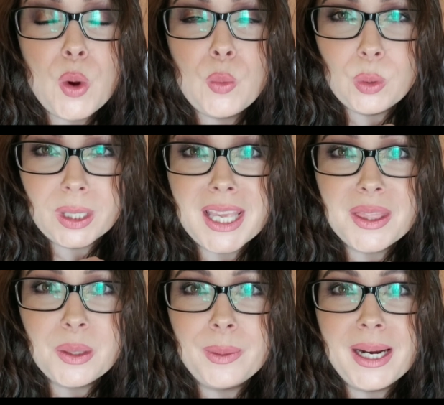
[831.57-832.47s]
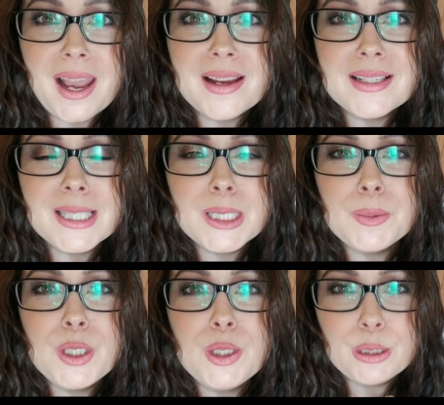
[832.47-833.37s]
working the red eyes is
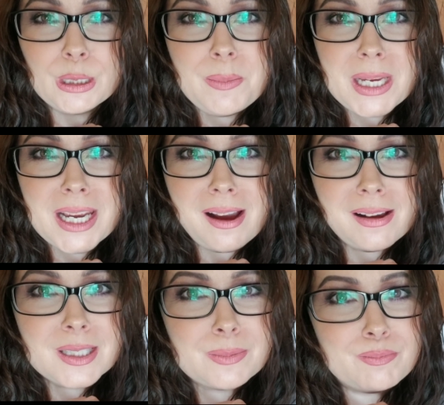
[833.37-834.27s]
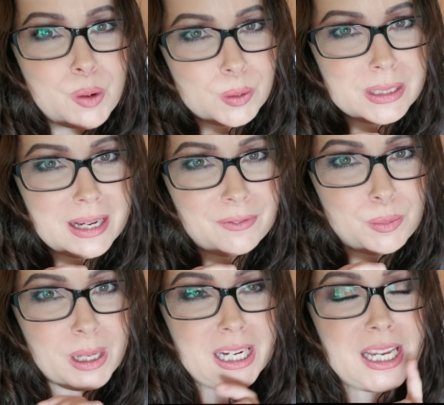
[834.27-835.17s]
usually because most
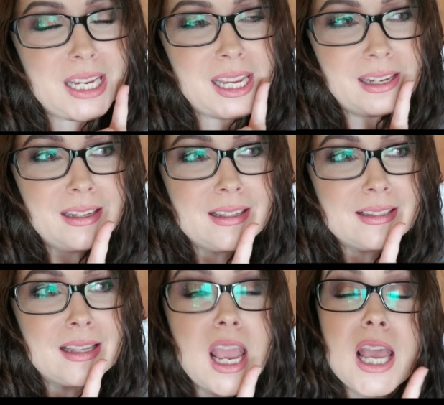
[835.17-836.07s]
everybody is